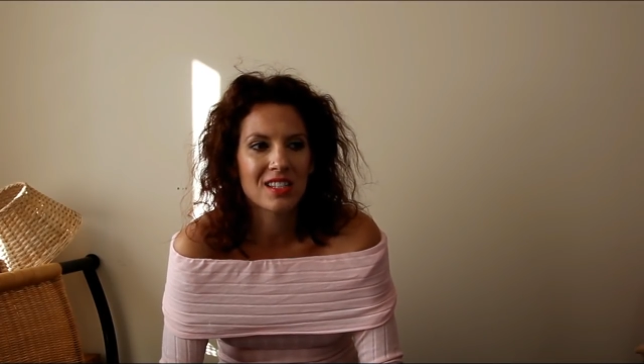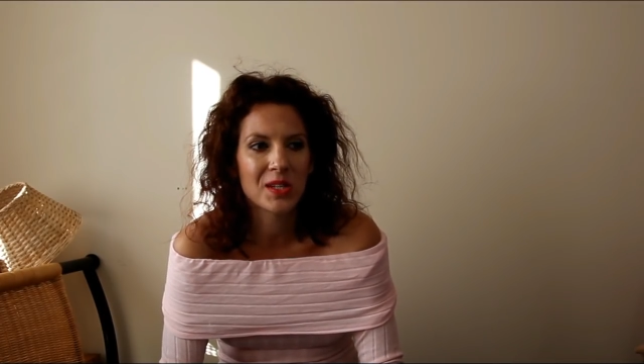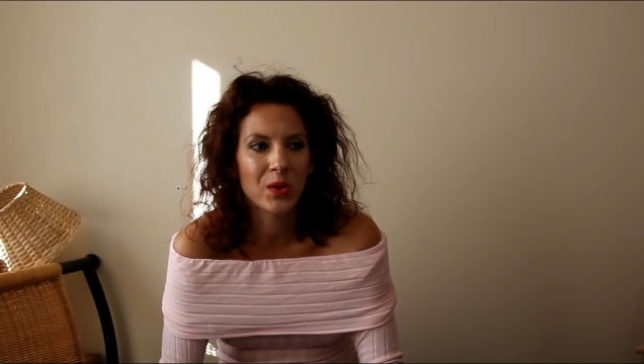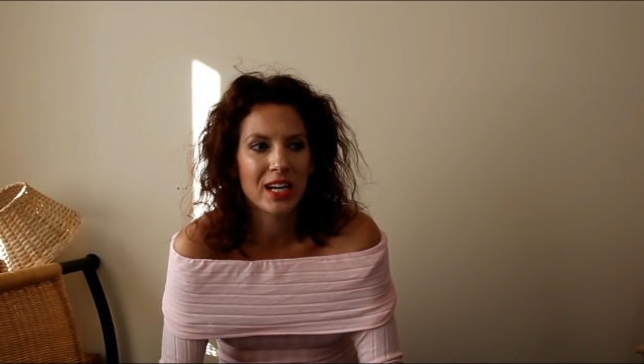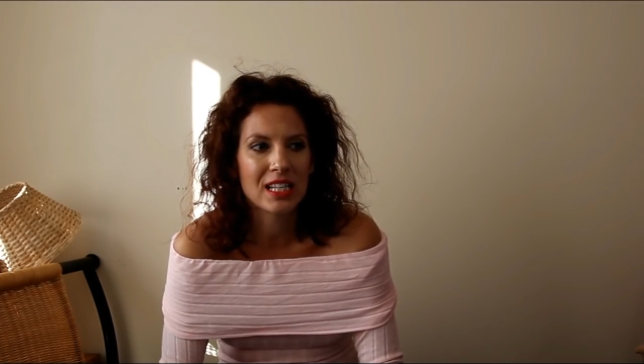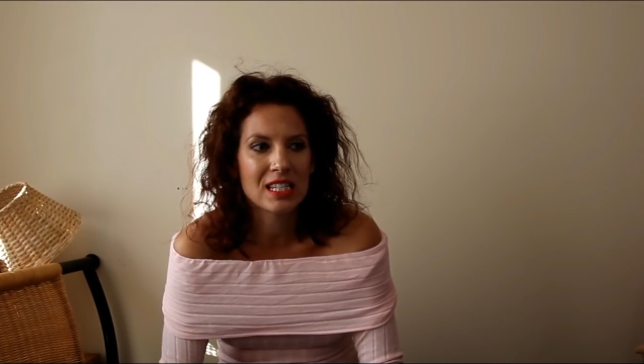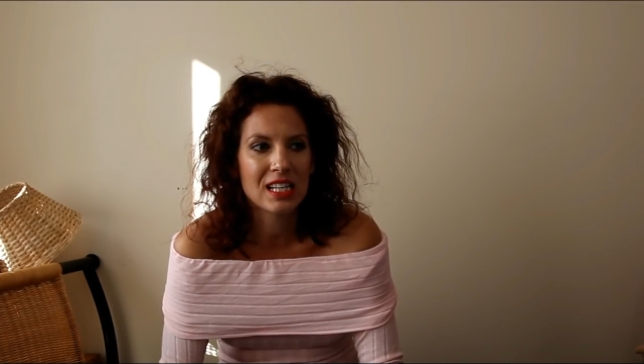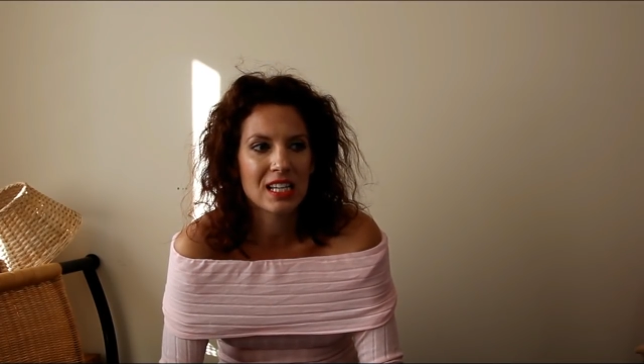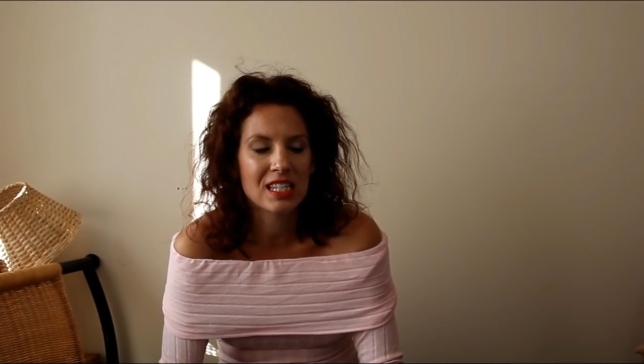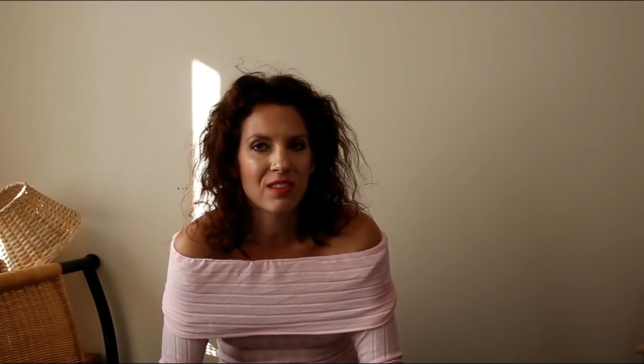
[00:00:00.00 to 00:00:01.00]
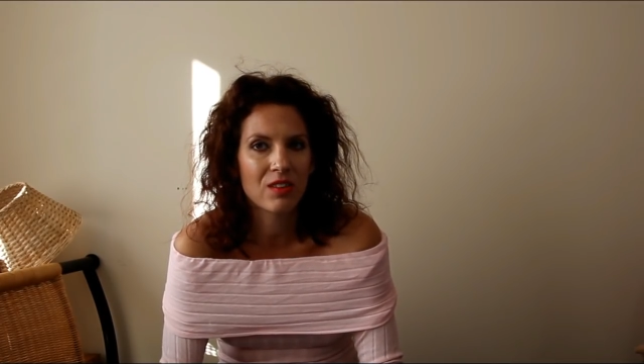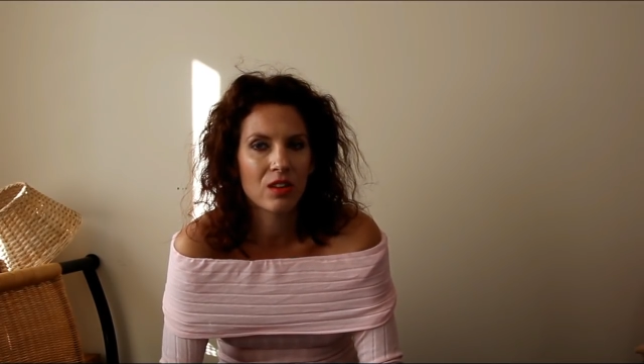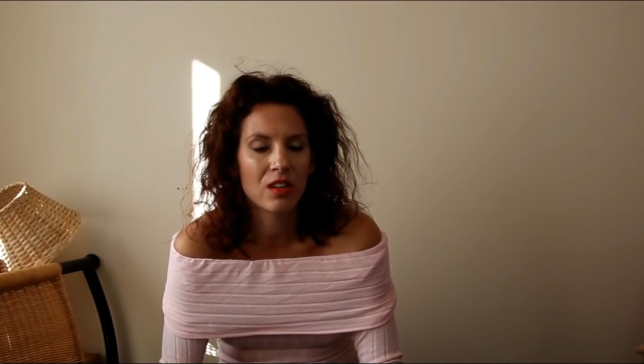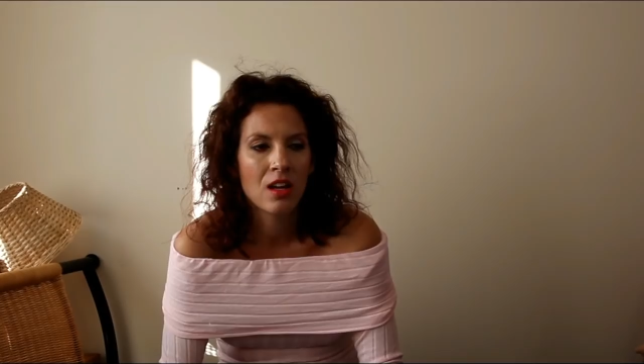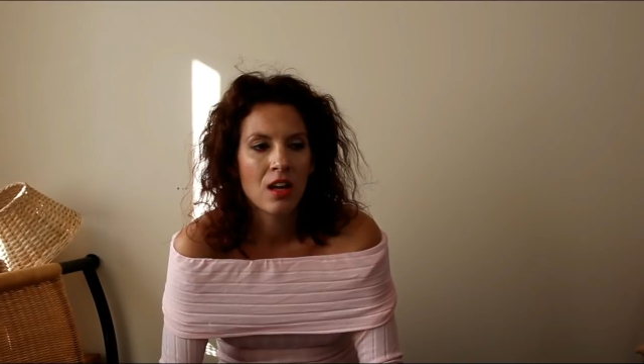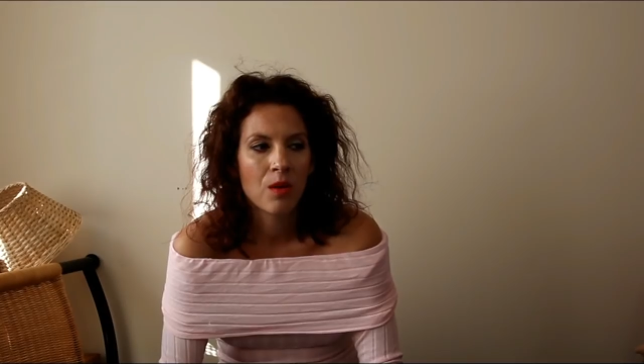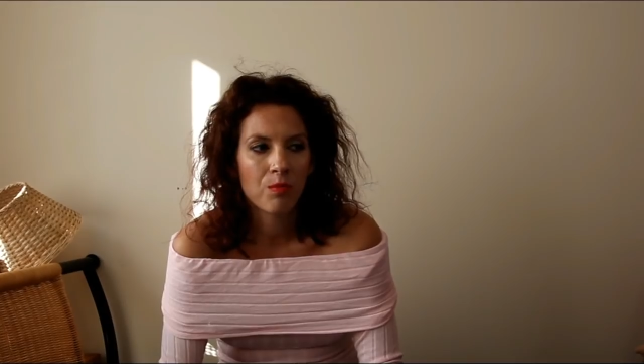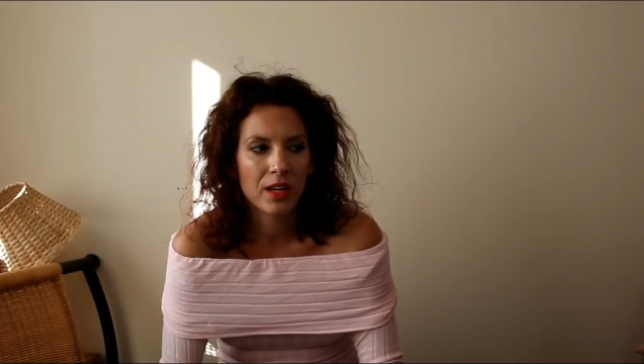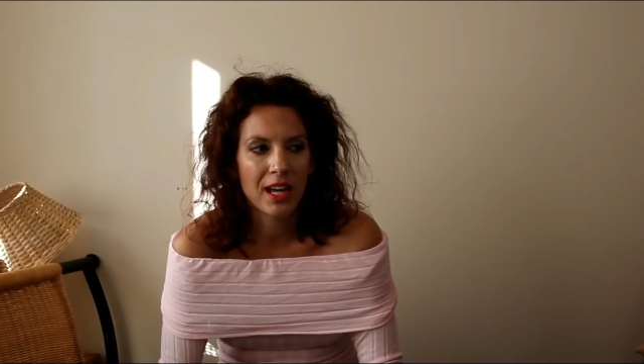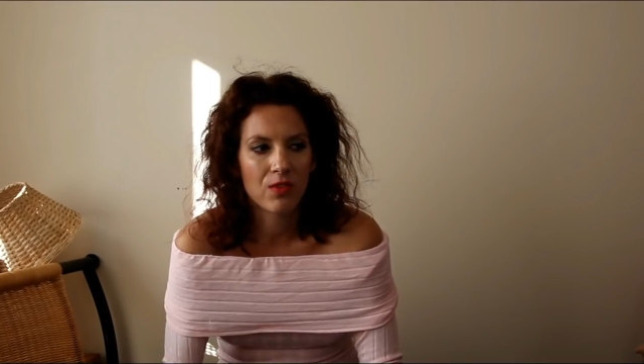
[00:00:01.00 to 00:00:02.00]
So at 7
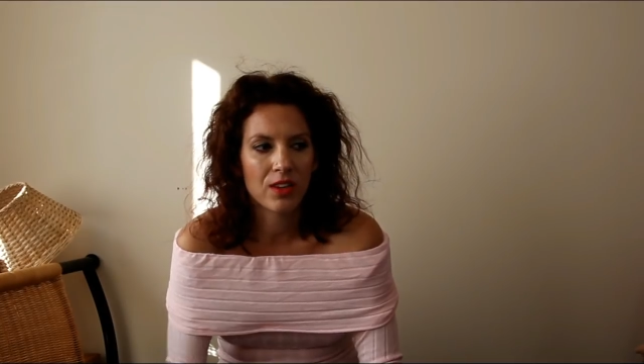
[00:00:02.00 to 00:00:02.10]
p.m.